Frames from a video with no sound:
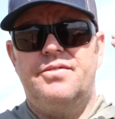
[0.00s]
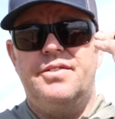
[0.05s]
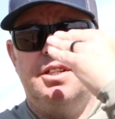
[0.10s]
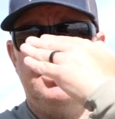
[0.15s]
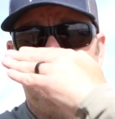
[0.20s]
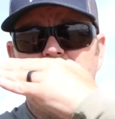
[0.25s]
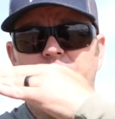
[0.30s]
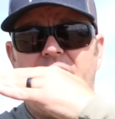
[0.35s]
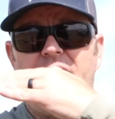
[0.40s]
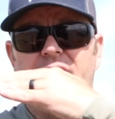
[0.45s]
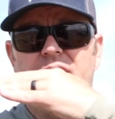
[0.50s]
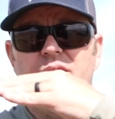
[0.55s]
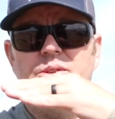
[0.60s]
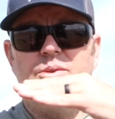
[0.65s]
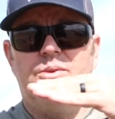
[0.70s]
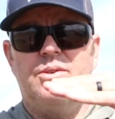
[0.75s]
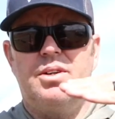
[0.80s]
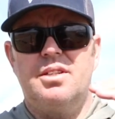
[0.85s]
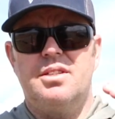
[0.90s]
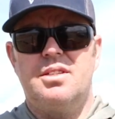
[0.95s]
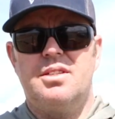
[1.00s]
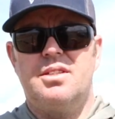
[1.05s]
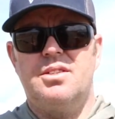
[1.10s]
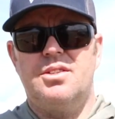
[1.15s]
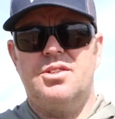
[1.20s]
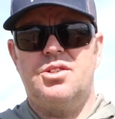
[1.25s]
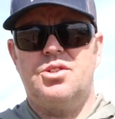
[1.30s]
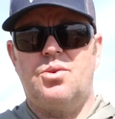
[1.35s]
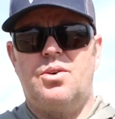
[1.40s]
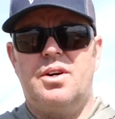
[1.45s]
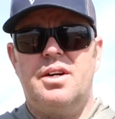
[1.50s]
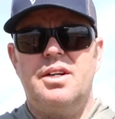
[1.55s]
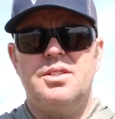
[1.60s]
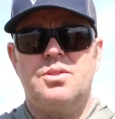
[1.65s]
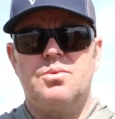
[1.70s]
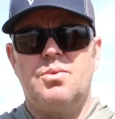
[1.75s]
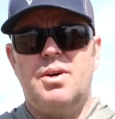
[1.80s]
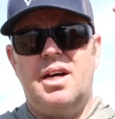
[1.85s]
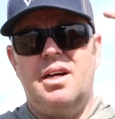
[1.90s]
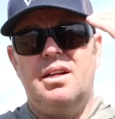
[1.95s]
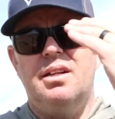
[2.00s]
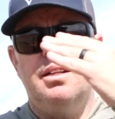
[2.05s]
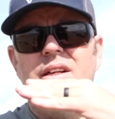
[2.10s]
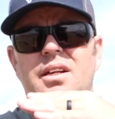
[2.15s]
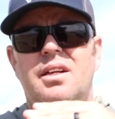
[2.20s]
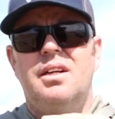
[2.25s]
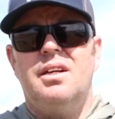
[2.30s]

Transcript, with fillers: fish back towards the shore as well.